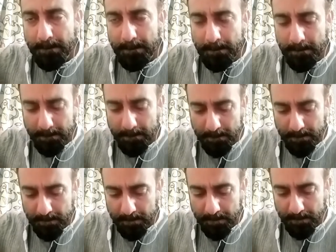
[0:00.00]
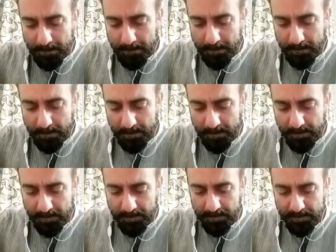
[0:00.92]

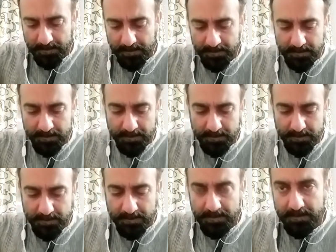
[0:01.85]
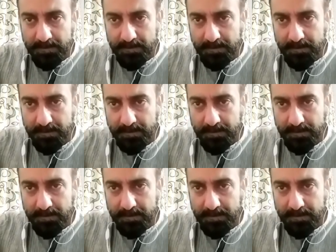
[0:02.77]
(not speaking)